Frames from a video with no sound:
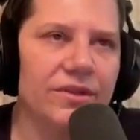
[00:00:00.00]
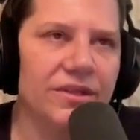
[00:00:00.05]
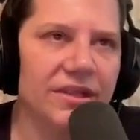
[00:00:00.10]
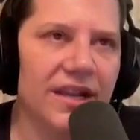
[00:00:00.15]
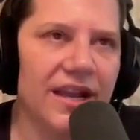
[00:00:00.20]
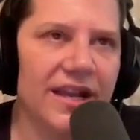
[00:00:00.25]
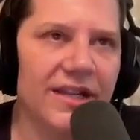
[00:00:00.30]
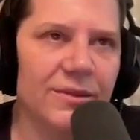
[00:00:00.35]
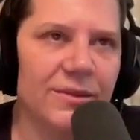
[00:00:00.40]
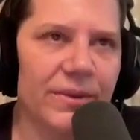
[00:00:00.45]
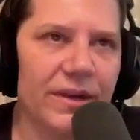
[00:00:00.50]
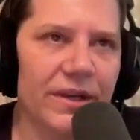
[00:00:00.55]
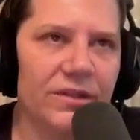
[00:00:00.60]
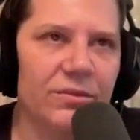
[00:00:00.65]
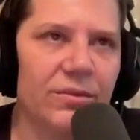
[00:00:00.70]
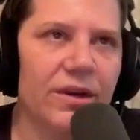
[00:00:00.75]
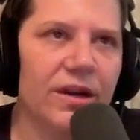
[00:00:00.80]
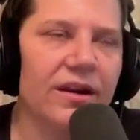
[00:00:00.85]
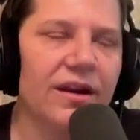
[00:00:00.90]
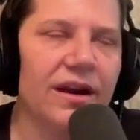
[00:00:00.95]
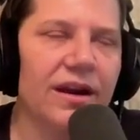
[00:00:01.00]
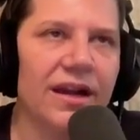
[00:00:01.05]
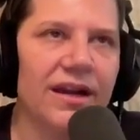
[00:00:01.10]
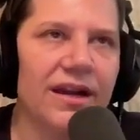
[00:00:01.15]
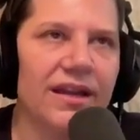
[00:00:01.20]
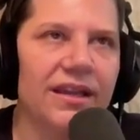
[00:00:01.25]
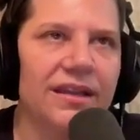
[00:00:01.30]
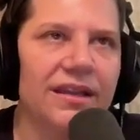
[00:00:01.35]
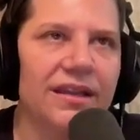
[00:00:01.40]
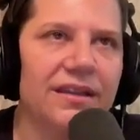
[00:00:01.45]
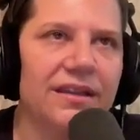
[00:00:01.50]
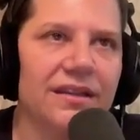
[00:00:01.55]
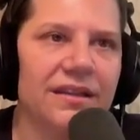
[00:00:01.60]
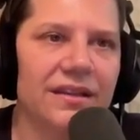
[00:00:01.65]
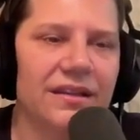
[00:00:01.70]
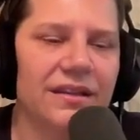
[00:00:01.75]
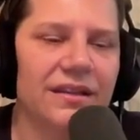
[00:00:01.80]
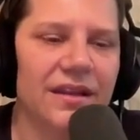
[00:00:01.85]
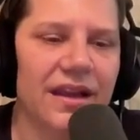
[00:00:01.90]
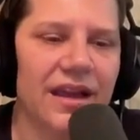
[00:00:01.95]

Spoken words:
is an aspect where I